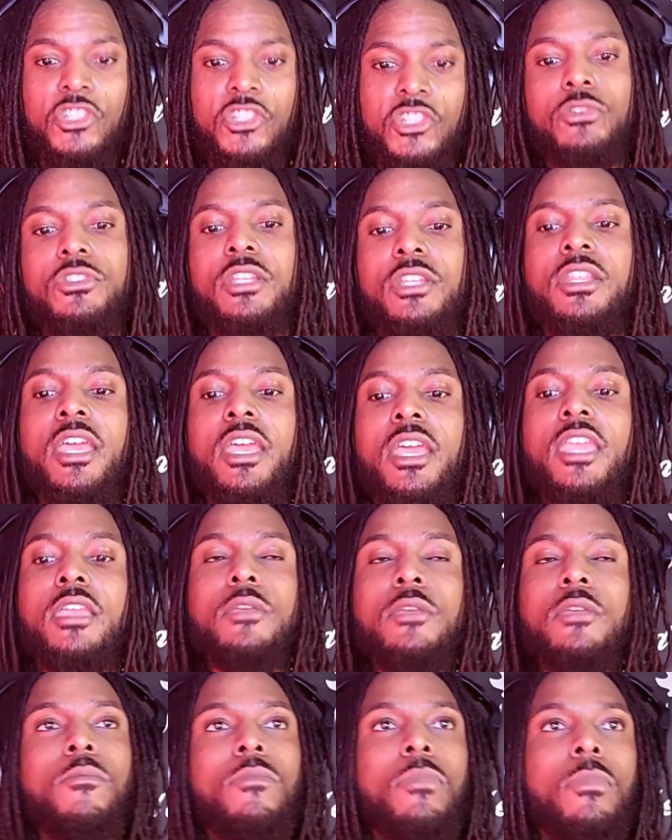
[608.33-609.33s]
today,
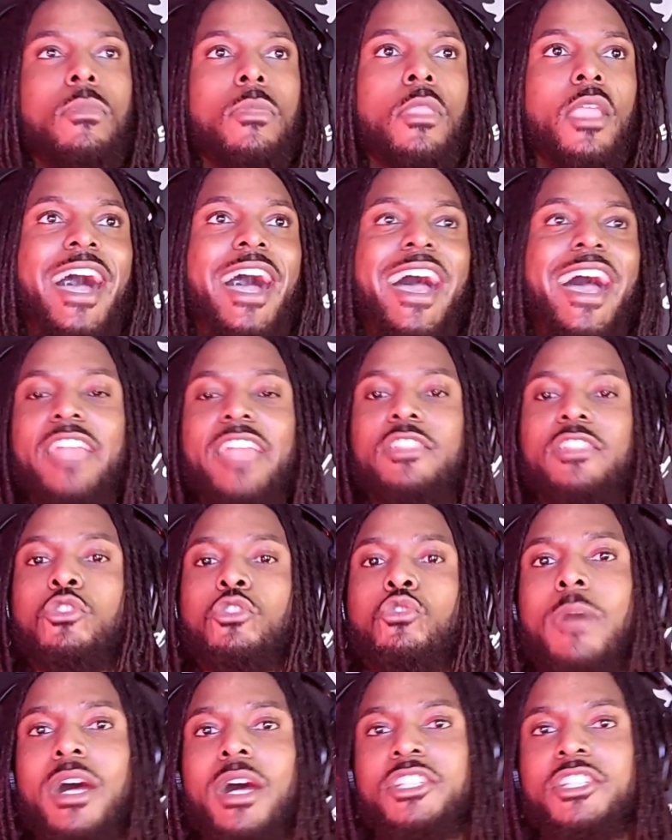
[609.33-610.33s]
I had to do
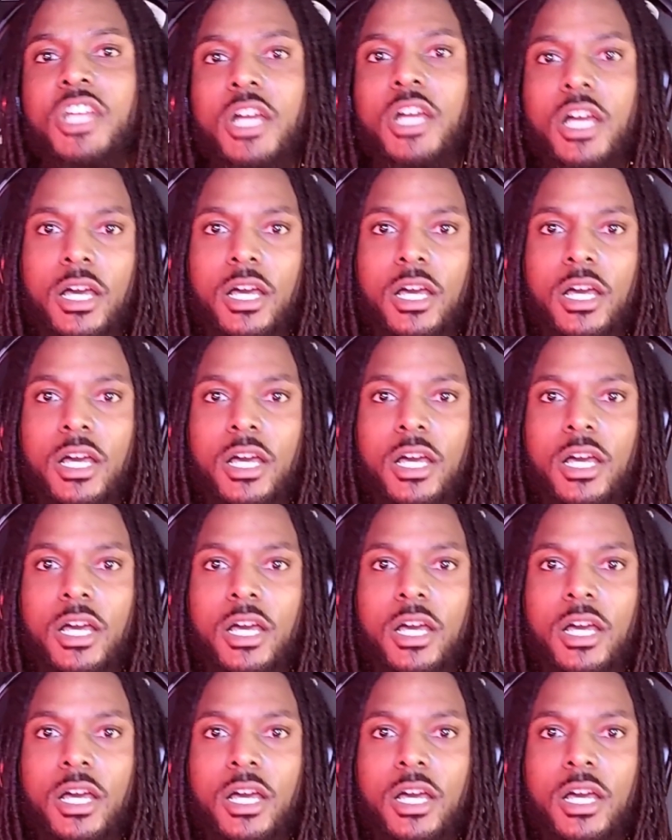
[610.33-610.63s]
my job.